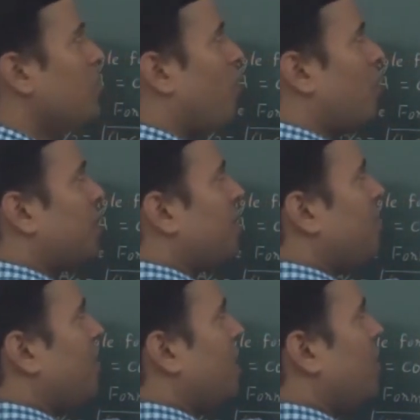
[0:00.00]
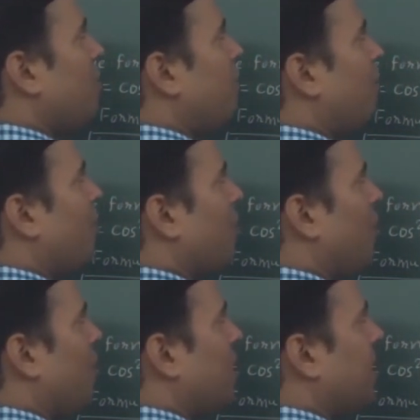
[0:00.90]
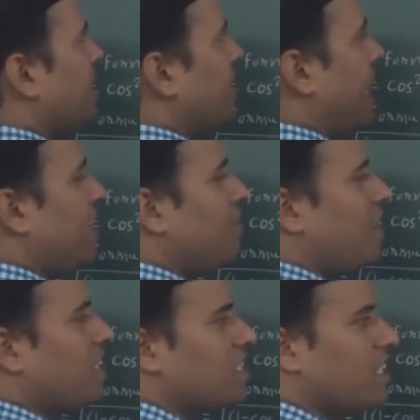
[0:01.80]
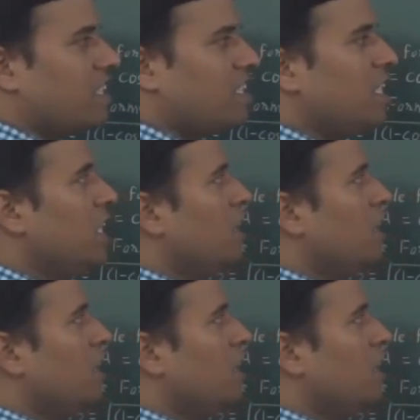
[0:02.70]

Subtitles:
positive value for only sine function,